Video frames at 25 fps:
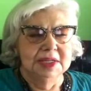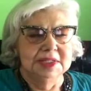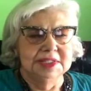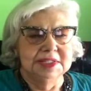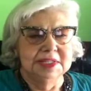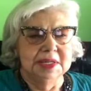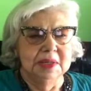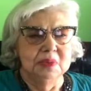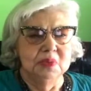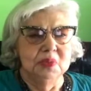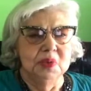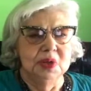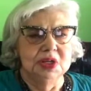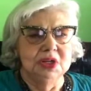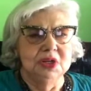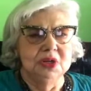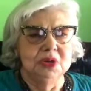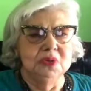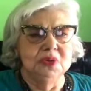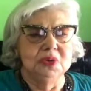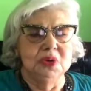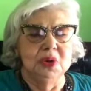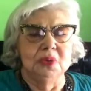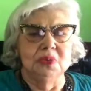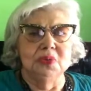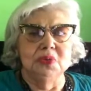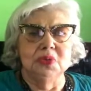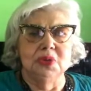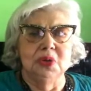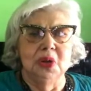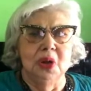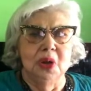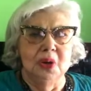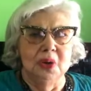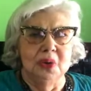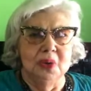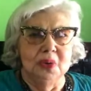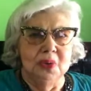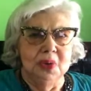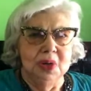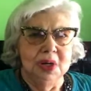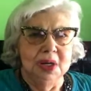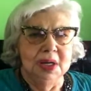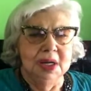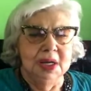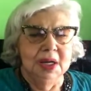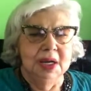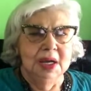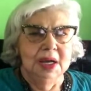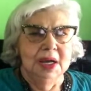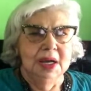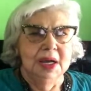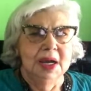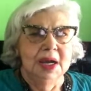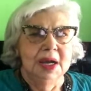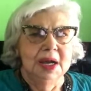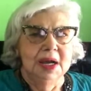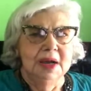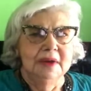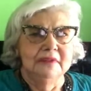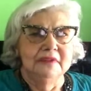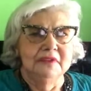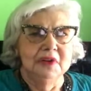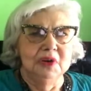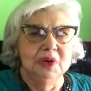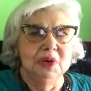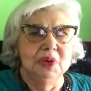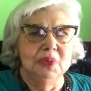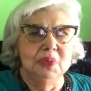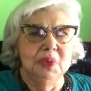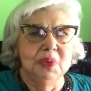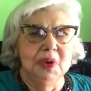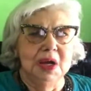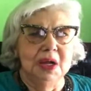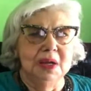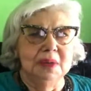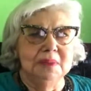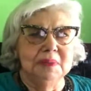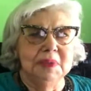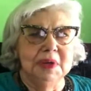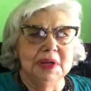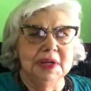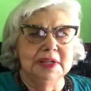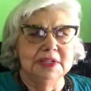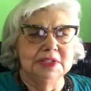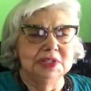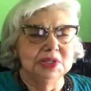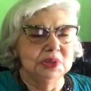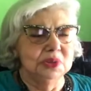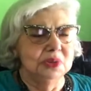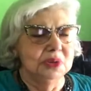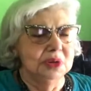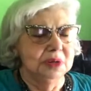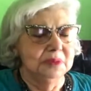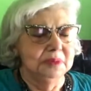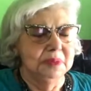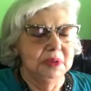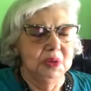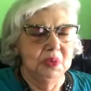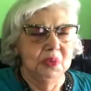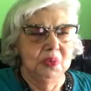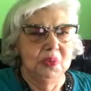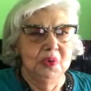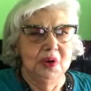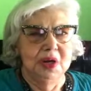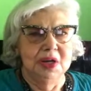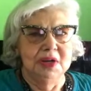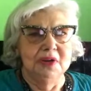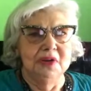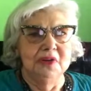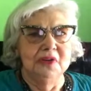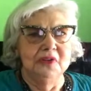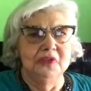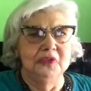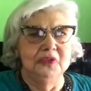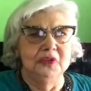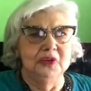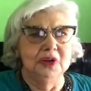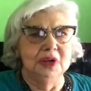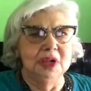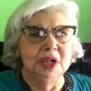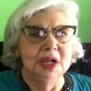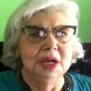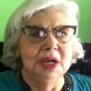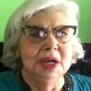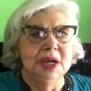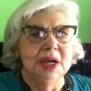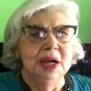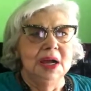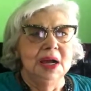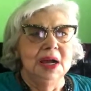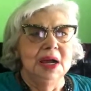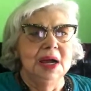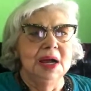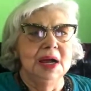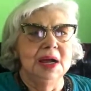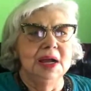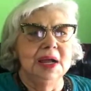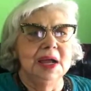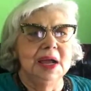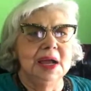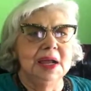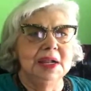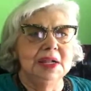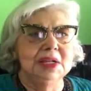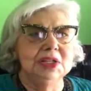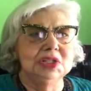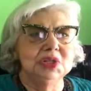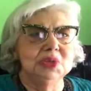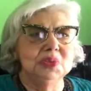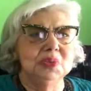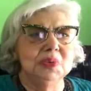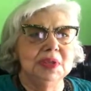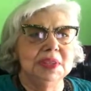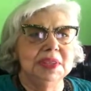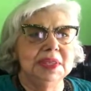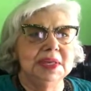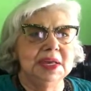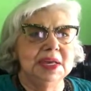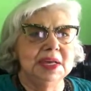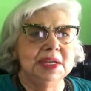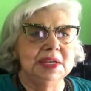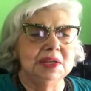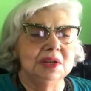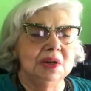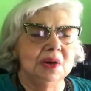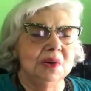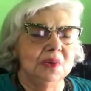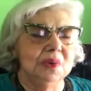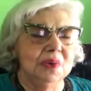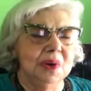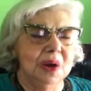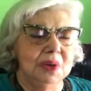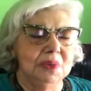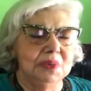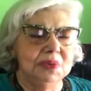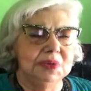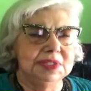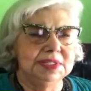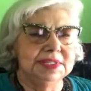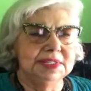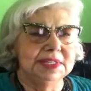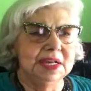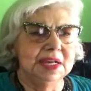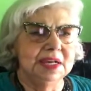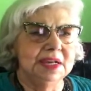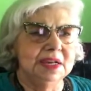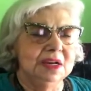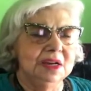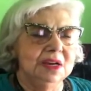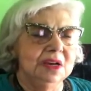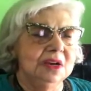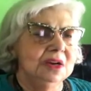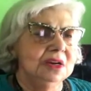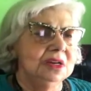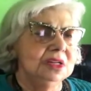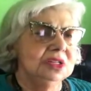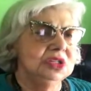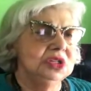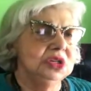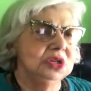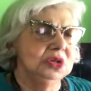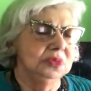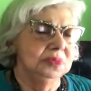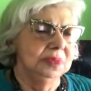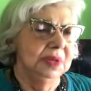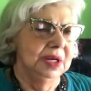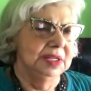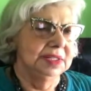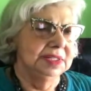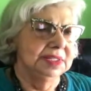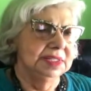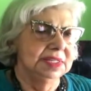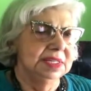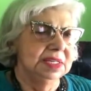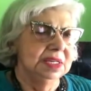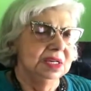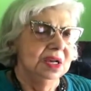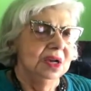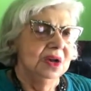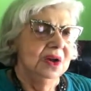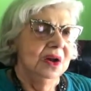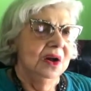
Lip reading: someone you don't know very well, but it's going to be wonderful. And it's within, I would say 2 months.